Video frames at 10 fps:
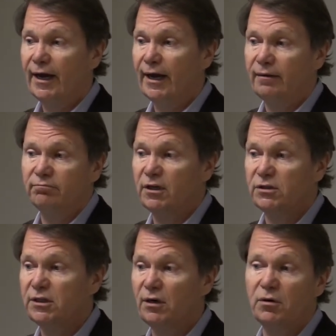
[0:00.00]

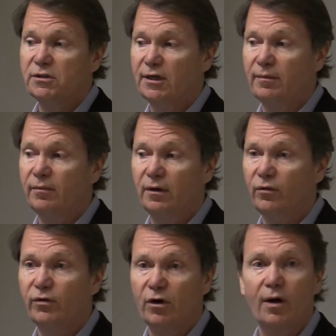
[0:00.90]
and sequence them
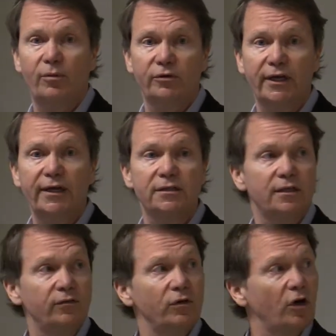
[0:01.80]
over a couple of days,
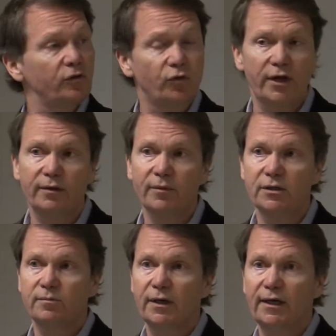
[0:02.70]
and not for that
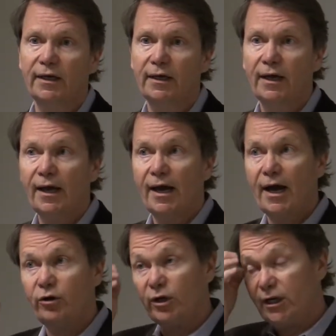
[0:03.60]
much money.
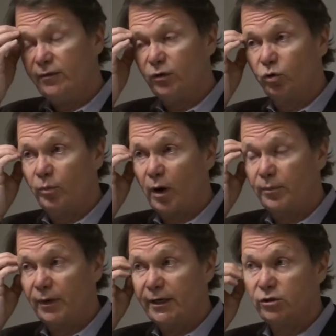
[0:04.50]
And you can even do
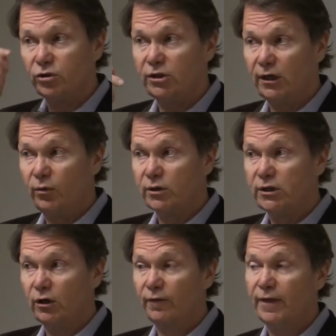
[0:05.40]
population
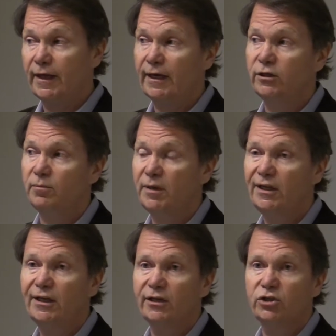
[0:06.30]
sequencing of the
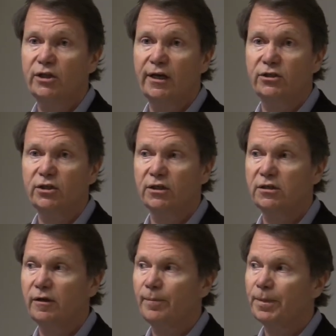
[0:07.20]
intermediate
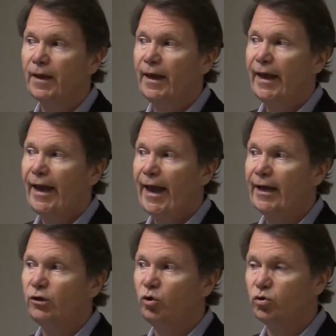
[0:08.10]
stages
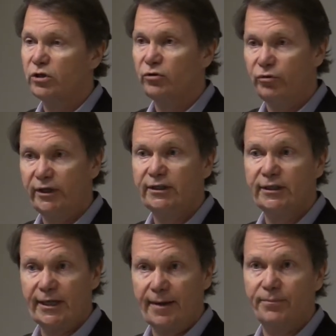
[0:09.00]
and use the read
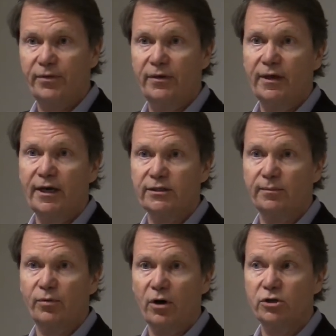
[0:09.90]
depth as
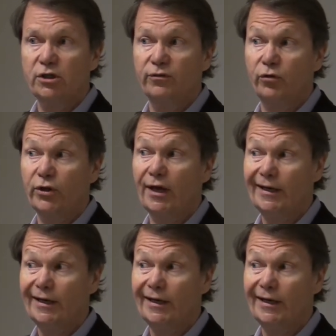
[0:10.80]
a proxy for the